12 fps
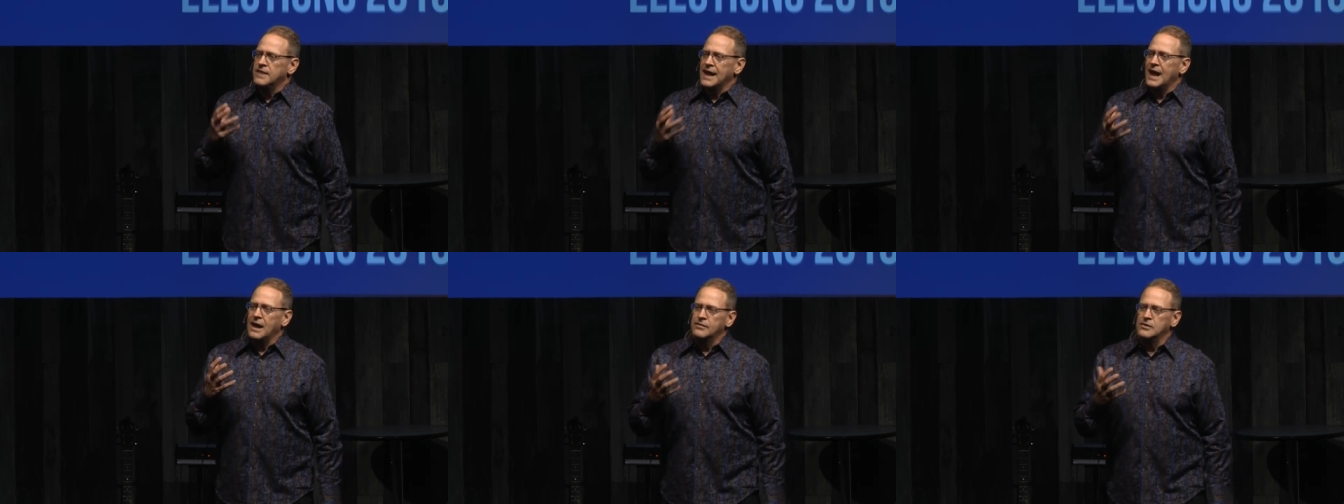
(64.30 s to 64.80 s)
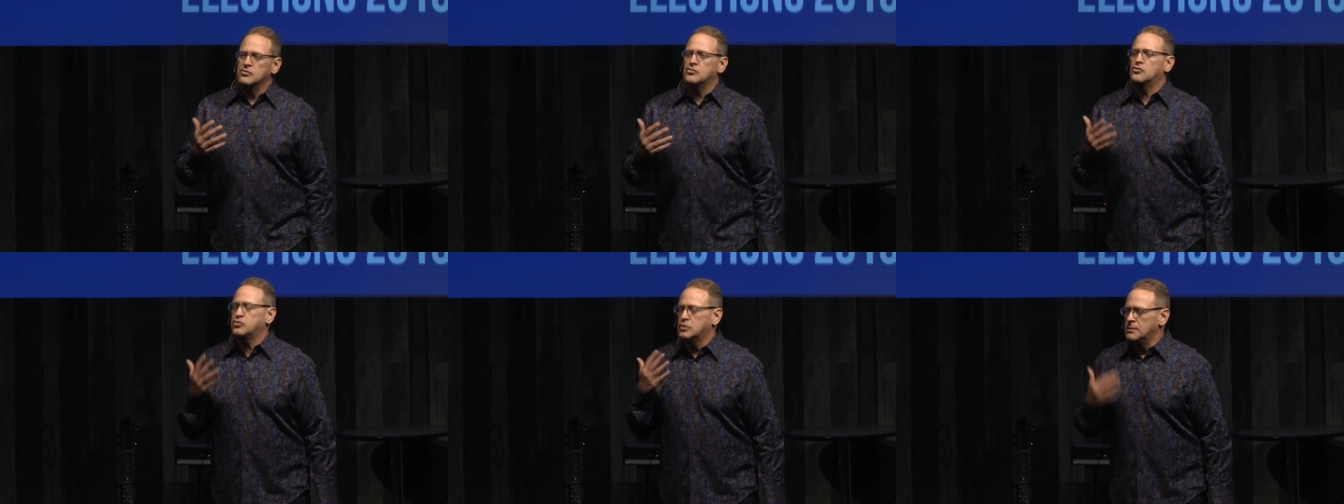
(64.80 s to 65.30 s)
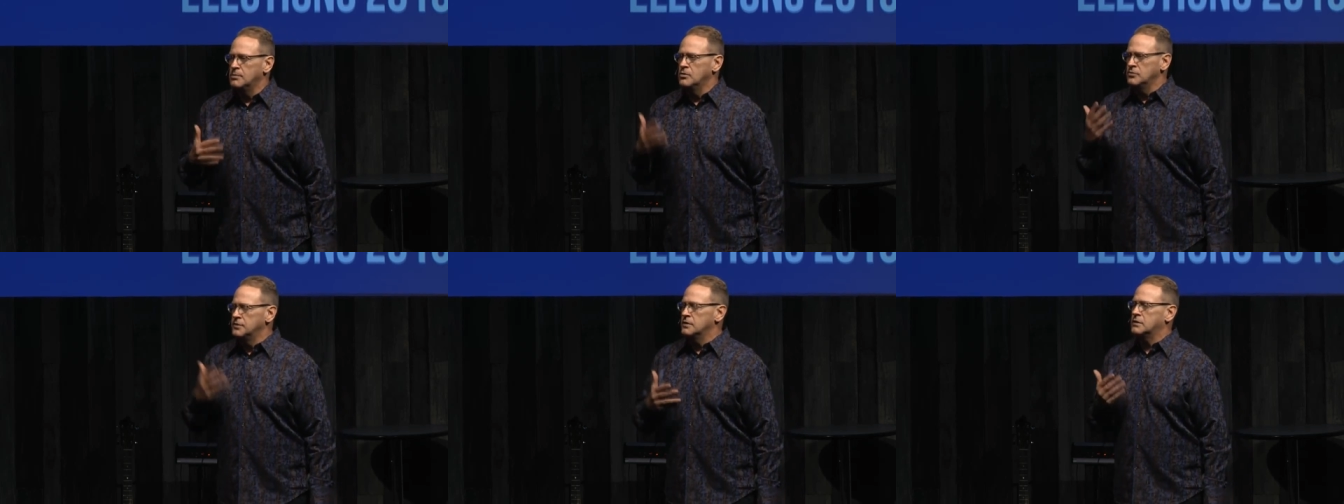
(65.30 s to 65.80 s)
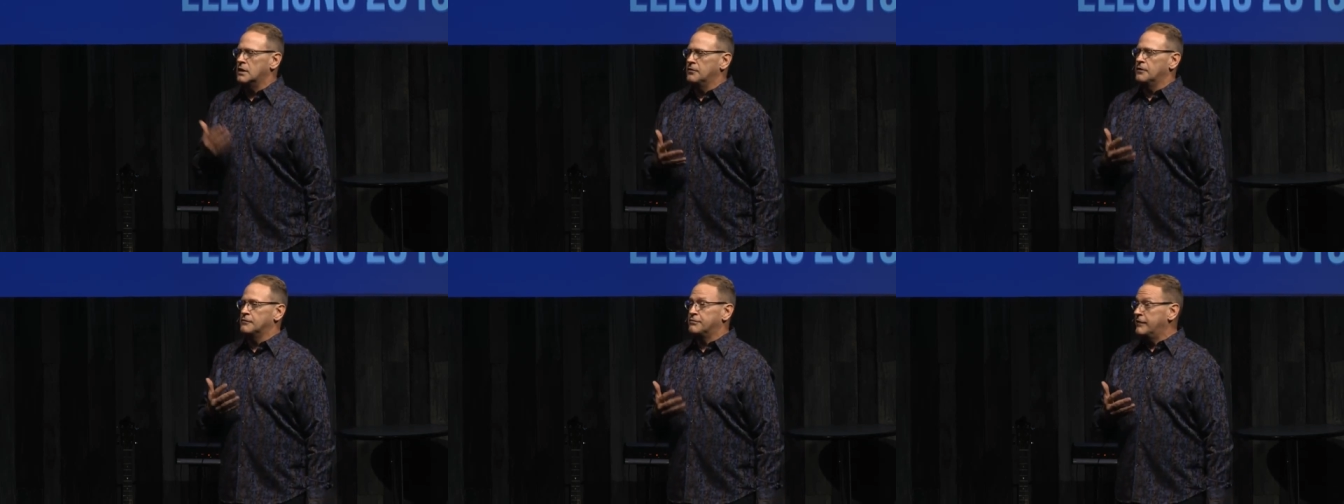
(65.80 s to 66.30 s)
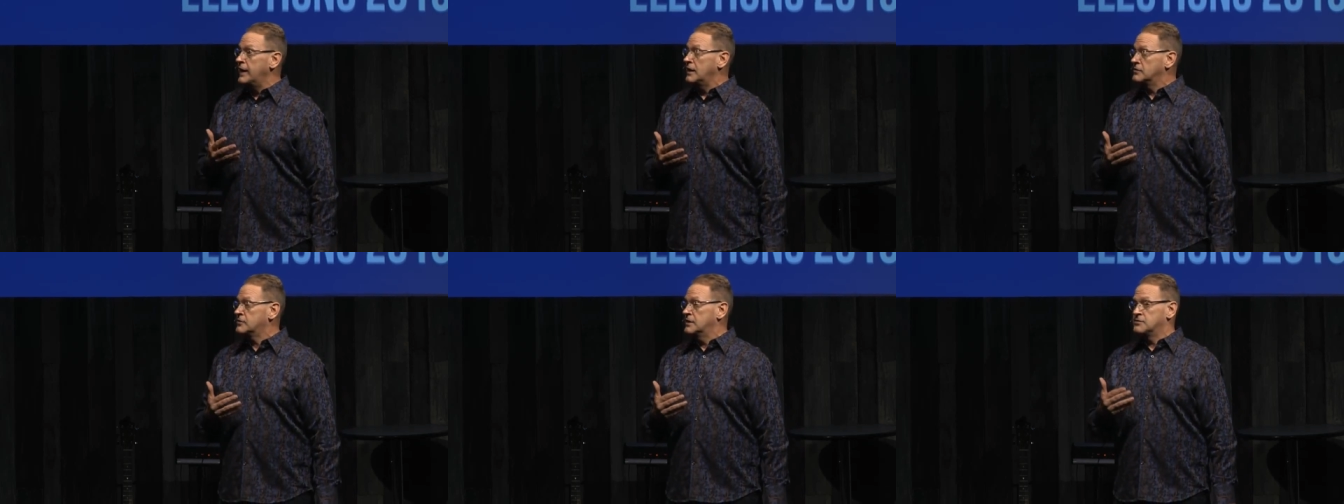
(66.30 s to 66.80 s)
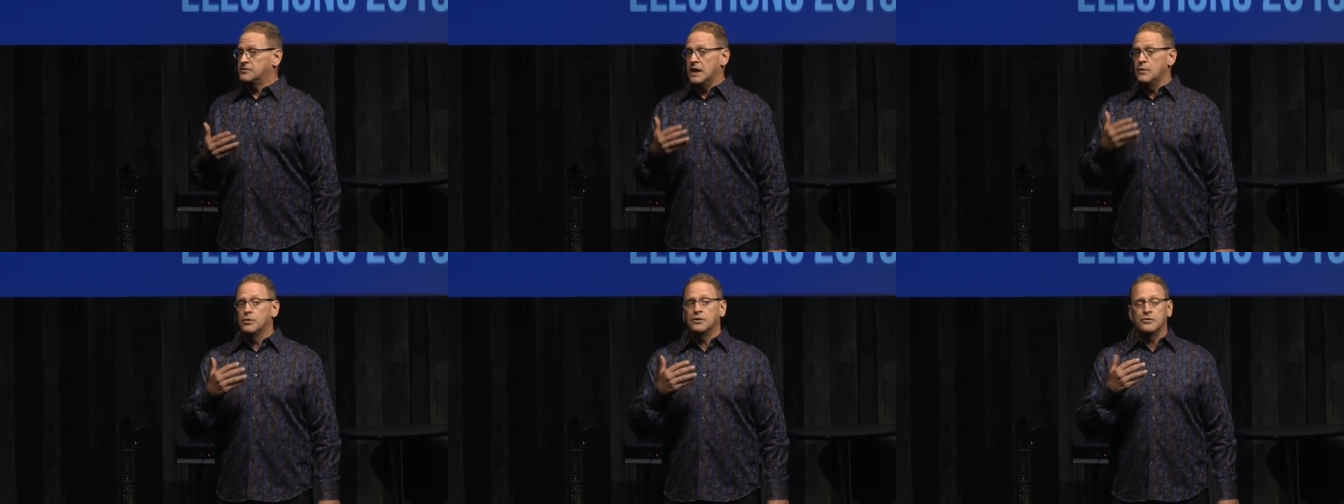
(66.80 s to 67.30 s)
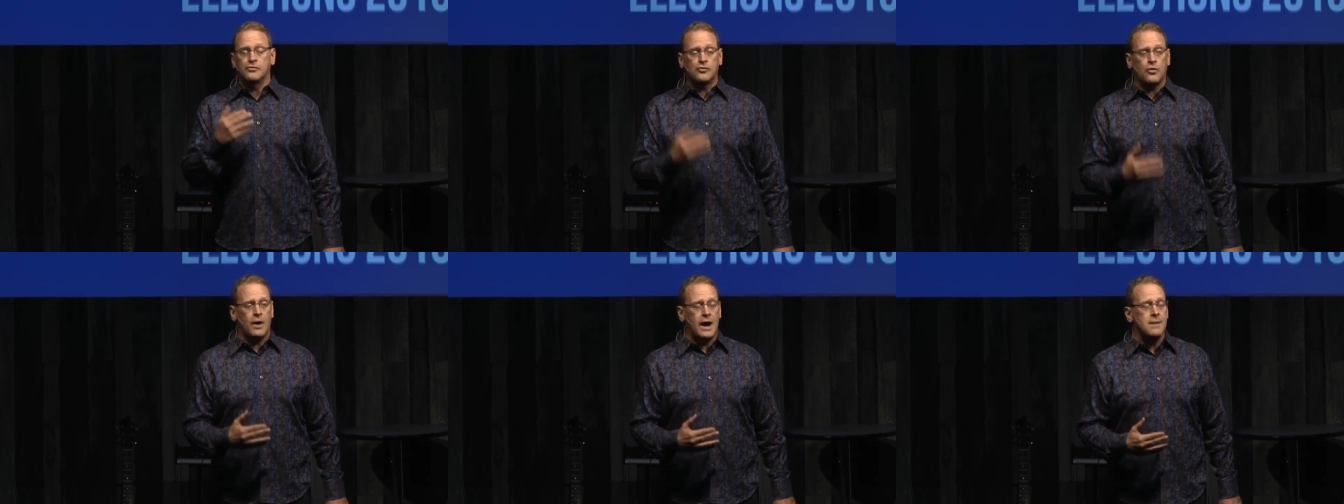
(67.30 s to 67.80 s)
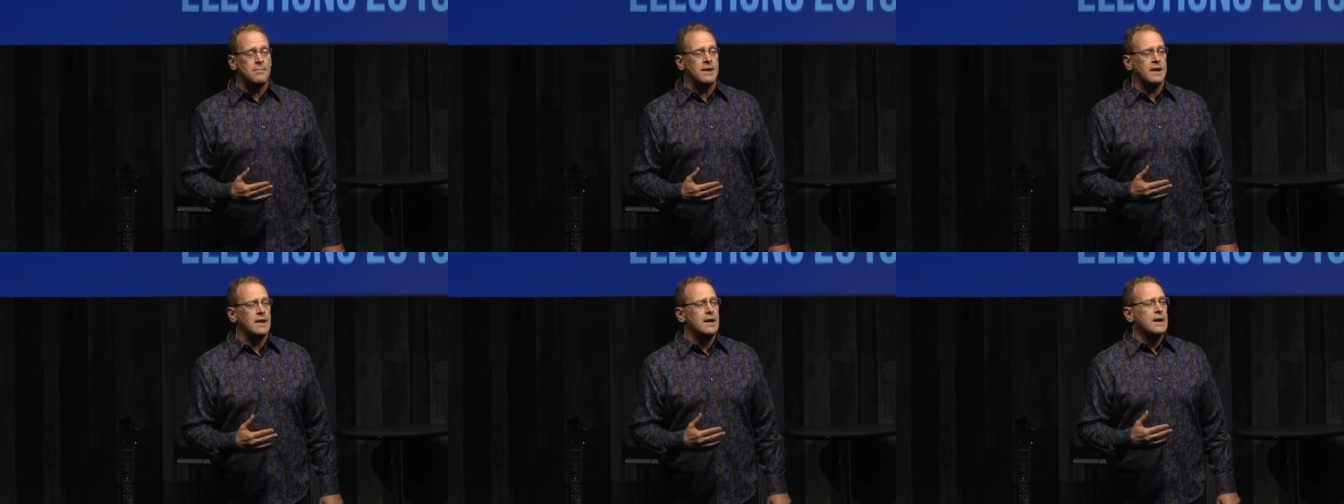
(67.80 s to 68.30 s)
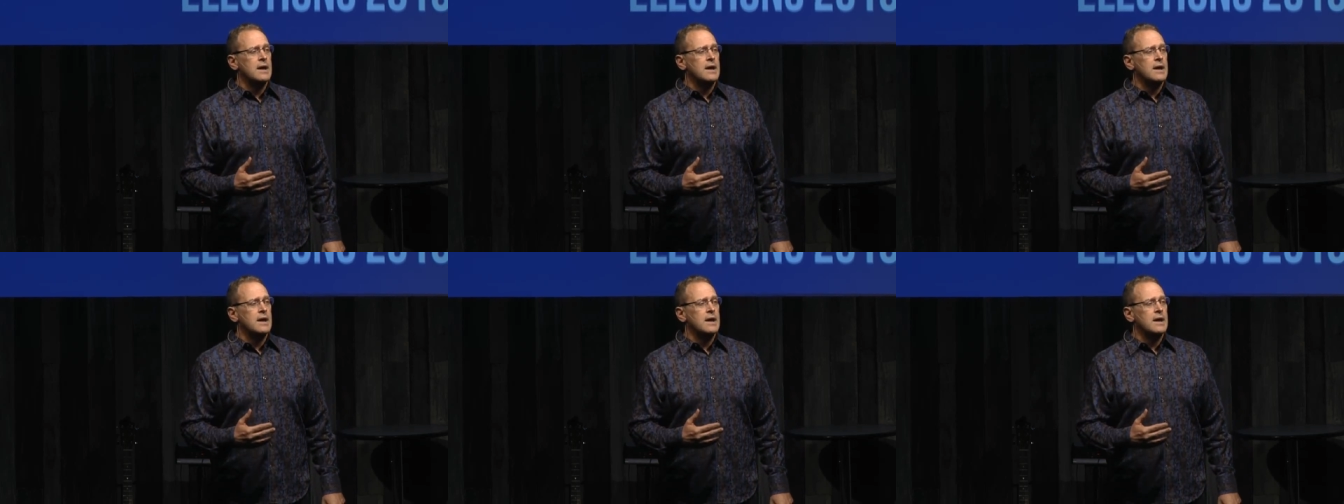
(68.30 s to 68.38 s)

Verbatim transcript: they had this troubled look on their face as they were describing